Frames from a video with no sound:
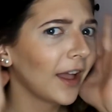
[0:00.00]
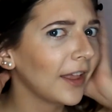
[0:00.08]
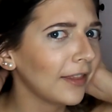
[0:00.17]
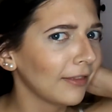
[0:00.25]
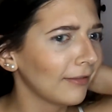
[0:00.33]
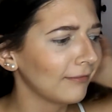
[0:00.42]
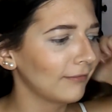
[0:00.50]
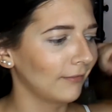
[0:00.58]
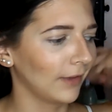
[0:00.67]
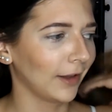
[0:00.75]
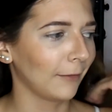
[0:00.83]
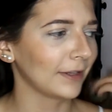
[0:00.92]
And,
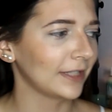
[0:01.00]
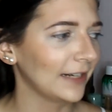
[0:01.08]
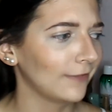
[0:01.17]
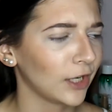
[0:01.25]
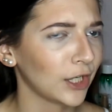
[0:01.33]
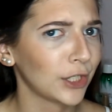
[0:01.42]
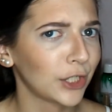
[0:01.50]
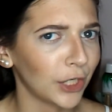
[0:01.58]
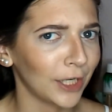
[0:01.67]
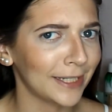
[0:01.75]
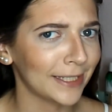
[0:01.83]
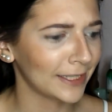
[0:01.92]
like, it wasn't even a
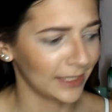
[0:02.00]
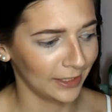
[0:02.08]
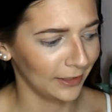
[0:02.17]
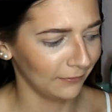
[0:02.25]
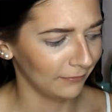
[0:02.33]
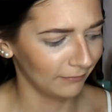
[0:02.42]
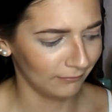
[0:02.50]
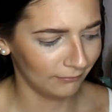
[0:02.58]
good singing.